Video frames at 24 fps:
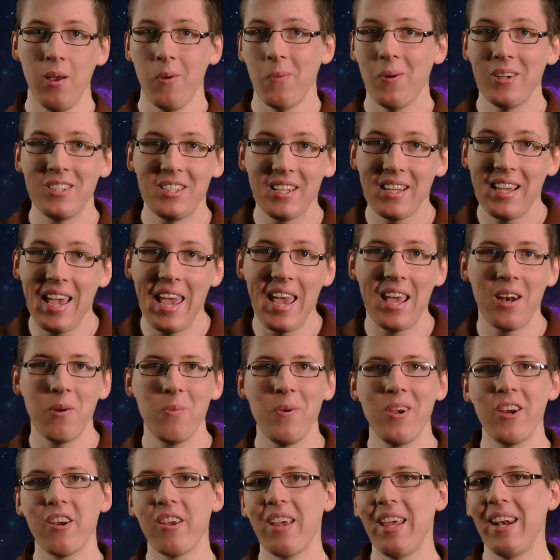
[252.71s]
Once again,
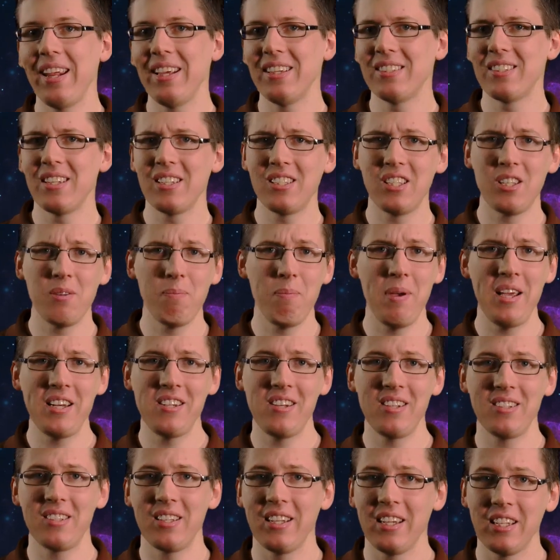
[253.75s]
we are getting
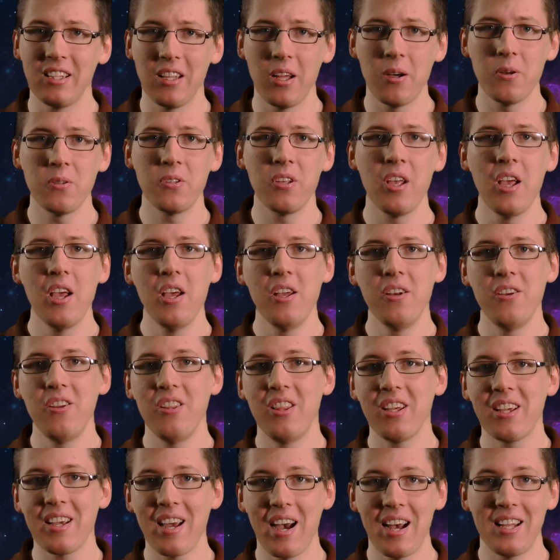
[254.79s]
suspiciously close to
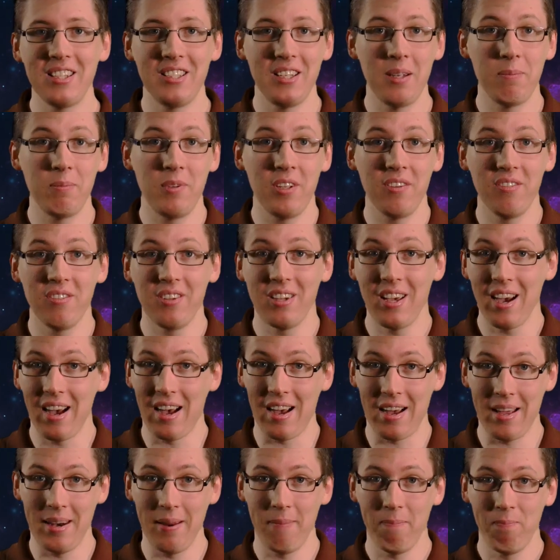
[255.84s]
the concept of
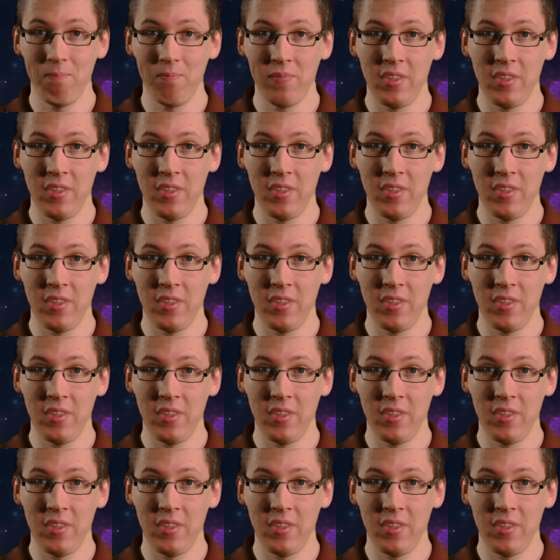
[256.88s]
God.